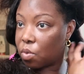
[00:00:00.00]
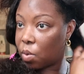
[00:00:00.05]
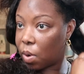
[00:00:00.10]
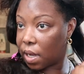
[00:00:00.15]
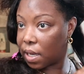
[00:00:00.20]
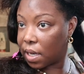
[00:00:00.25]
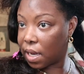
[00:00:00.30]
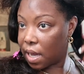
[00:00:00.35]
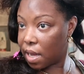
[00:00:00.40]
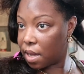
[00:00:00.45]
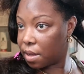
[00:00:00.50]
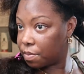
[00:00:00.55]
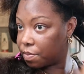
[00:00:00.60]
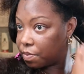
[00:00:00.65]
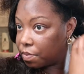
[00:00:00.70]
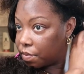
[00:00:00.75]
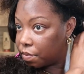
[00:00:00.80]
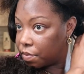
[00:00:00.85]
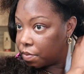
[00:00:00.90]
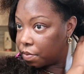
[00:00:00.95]
Voila.
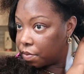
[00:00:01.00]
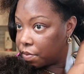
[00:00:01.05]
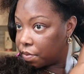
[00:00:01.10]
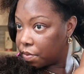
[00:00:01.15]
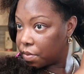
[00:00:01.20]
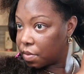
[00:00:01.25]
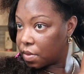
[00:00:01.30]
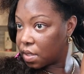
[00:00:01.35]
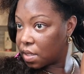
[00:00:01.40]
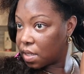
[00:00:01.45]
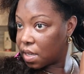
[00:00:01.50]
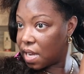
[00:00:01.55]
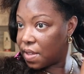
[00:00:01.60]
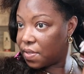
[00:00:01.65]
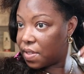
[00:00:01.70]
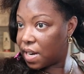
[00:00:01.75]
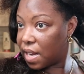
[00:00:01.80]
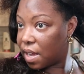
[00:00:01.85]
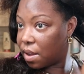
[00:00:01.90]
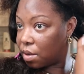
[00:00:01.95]

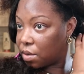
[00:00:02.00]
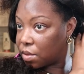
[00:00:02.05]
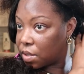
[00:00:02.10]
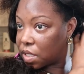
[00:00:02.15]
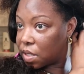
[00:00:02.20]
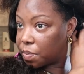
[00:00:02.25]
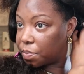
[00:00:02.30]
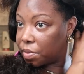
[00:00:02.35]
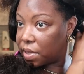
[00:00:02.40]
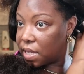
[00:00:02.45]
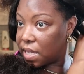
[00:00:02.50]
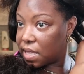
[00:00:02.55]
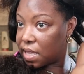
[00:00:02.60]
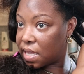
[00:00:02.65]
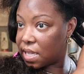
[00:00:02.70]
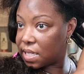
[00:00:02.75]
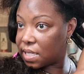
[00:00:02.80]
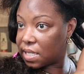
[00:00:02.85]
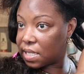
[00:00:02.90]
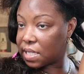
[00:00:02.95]
And then I'll split
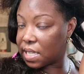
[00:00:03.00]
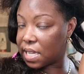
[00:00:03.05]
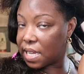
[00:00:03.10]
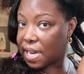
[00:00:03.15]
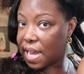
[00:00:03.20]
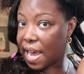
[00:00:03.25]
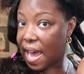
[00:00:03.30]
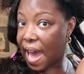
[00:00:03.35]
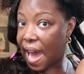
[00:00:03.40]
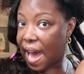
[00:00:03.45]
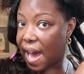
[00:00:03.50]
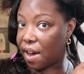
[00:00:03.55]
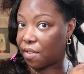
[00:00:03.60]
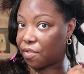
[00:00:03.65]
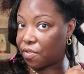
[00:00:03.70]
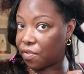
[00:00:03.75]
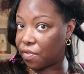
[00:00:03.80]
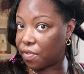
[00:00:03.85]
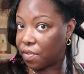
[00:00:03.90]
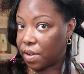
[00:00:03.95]
this in
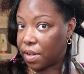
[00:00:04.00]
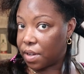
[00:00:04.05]
half.